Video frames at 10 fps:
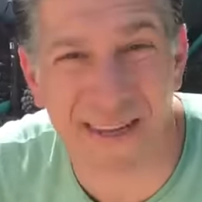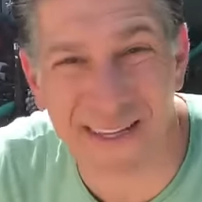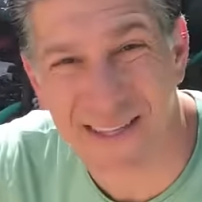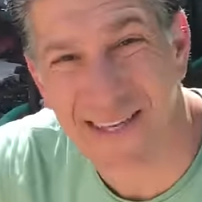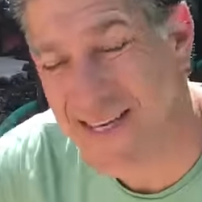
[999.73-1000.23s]

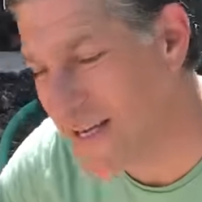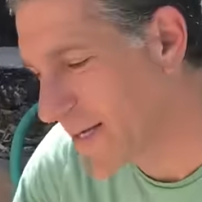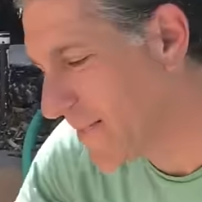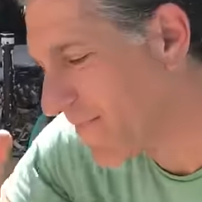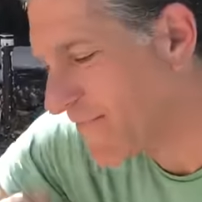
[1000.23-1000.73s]
this
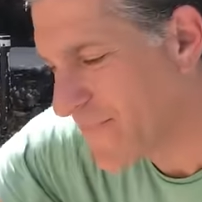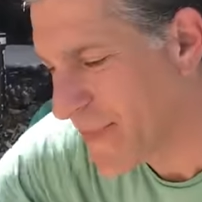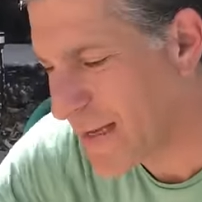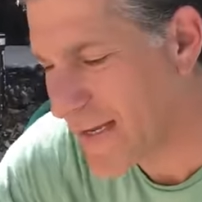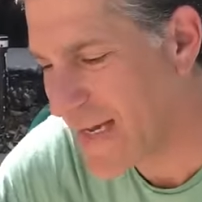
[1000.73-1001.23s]
the
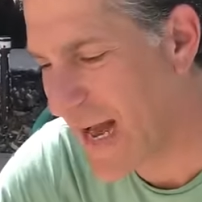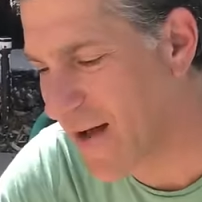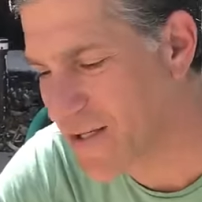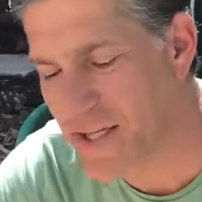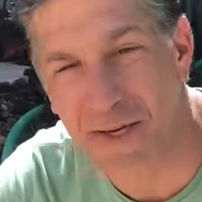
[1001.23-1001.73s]

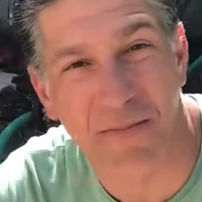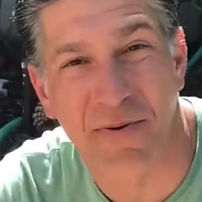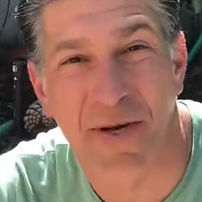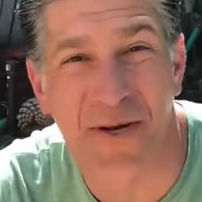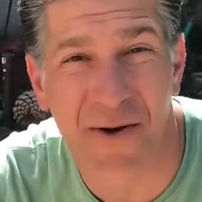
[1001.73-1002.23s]
calcium
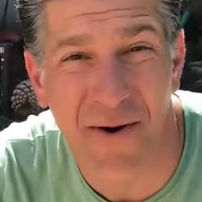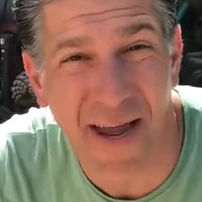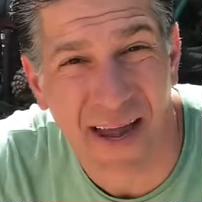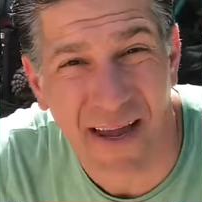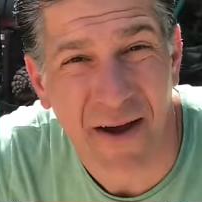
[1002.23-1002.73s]

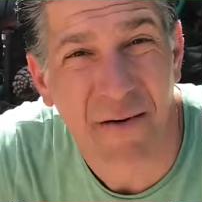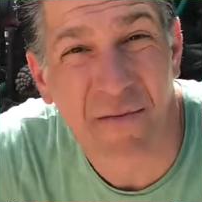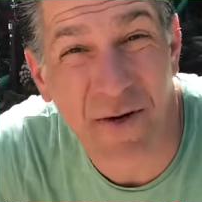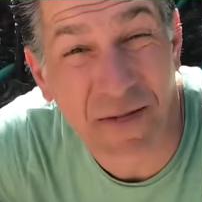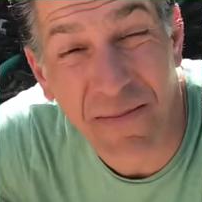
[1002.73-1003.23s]
puree
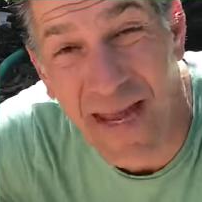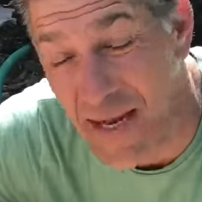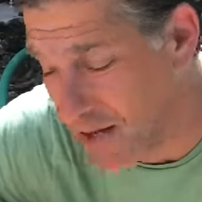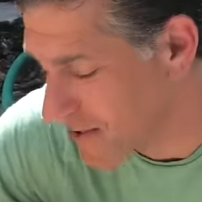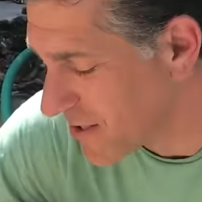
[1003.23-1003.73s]
for
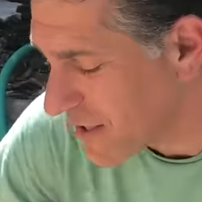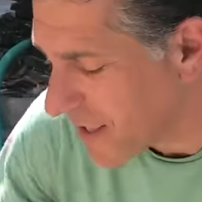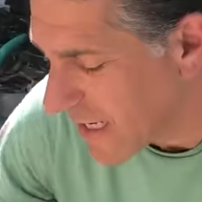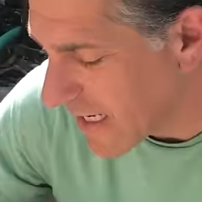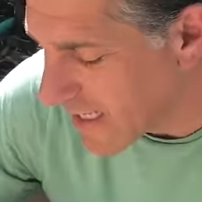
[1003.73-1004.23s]
tomatoes.
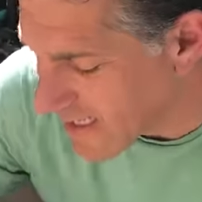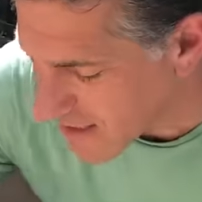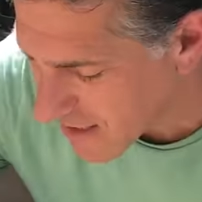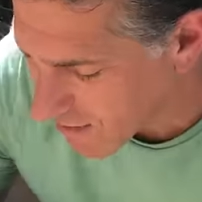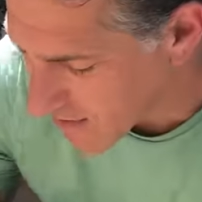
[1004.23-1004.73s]

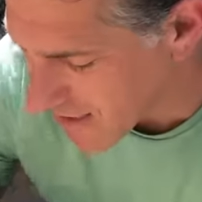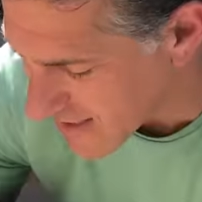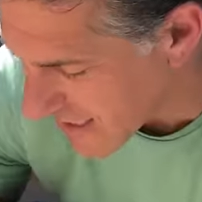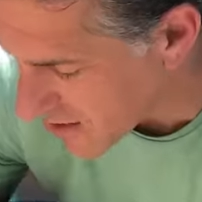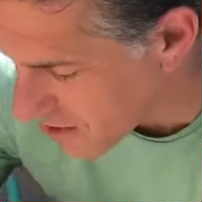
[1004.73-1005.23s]
Is we're gonna
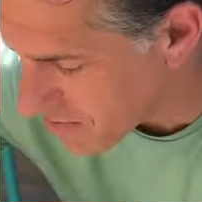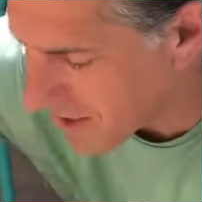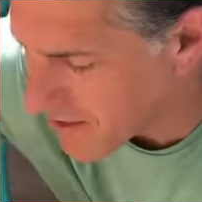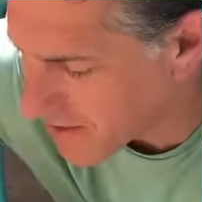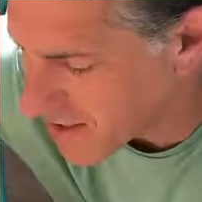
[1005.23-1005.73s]
take our blender